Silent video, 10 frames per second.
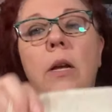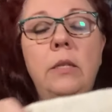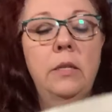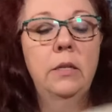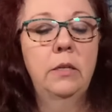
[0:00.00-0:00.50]

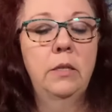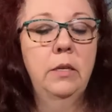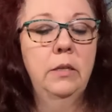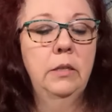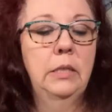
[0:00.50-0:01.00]
stitched
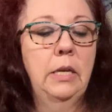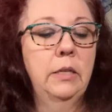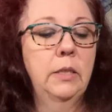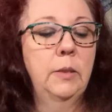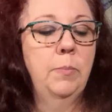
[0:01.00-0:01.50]
this
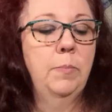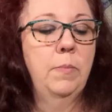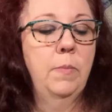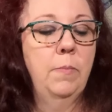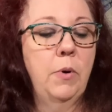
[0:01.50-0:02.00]
as
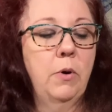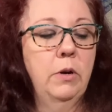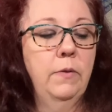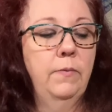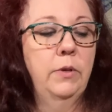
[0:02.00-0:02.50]

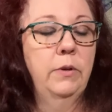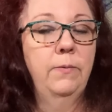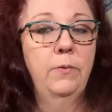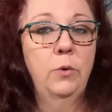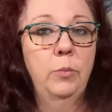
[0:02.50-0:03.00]
part of the
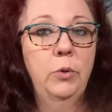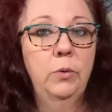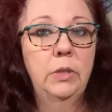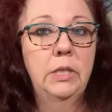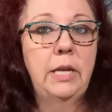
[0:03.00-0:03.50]
full
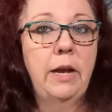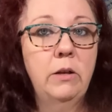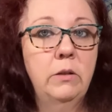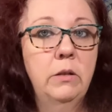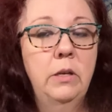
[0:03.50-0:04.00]
moon
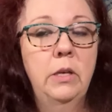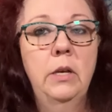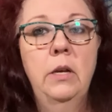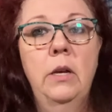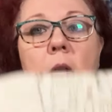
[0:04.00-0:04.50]
sal
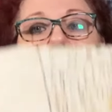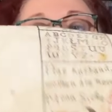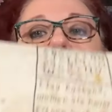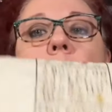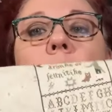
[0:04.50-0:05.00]

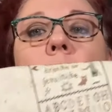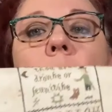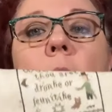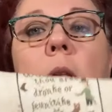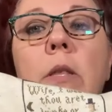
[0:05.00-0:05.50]
um,
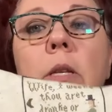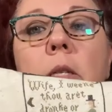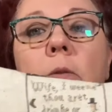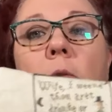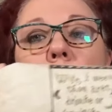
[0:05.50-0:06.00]
that
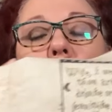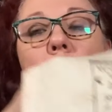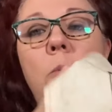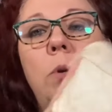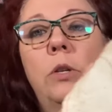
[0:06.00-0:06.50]
several
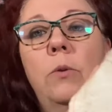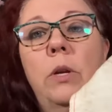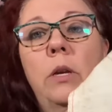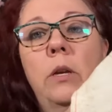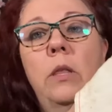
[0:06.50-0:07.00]
people were
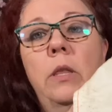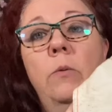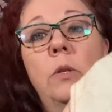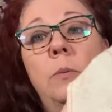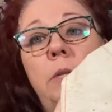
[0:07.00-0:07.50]
doing and they
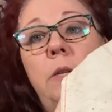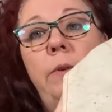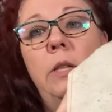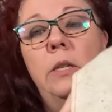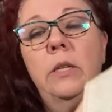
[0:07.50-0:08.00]
were
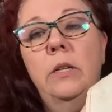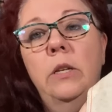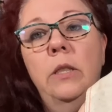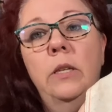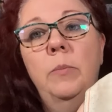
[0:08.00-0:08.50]
specifically
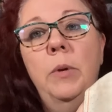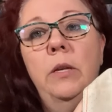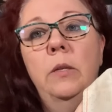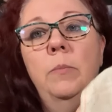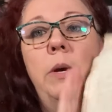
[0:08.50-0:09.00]
stitching this
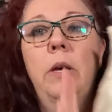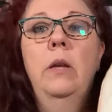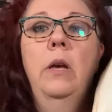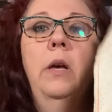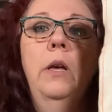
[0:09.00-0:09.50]
piece, but
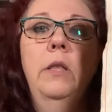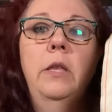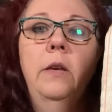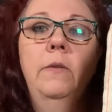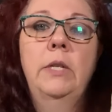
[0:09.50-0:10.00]

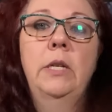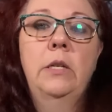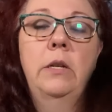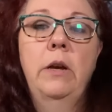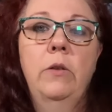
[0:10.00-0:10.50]
they have
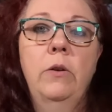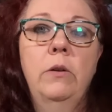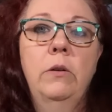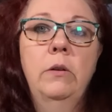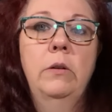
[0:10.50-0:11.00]
stitched
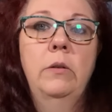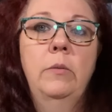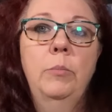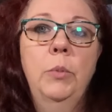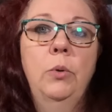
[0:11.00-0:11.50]
other
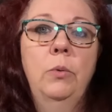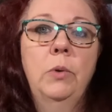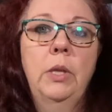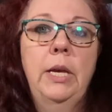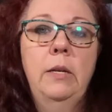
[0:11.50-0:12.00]
moon
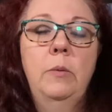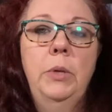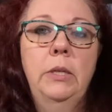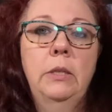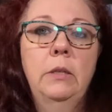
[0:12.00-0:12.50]
related
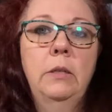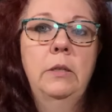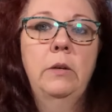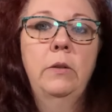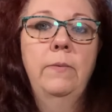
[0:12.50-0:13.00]
pieces
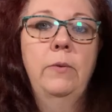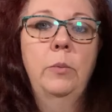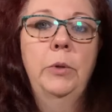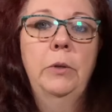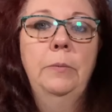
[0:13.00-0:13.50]
on the
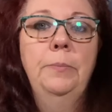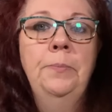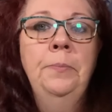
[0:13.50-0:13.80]
full moon.